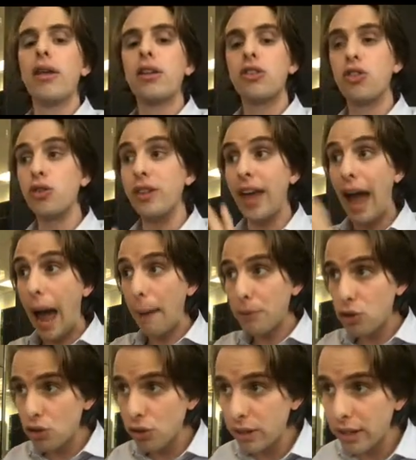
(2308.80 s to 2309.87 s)
to
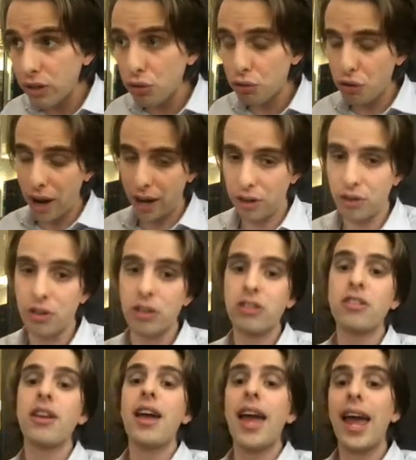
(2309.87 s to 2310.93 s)
capture these records,